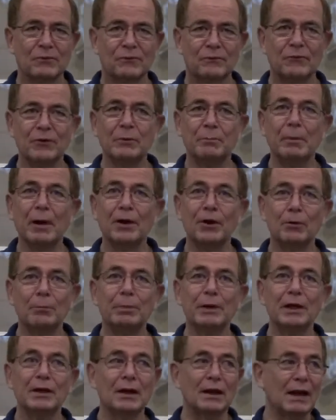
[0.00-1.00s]
we better
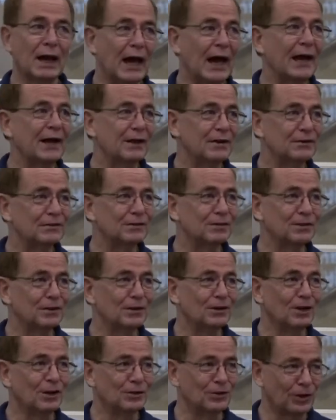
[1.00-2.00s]
be light
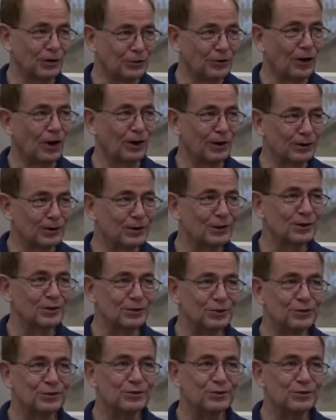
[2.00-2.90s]
in the darkness.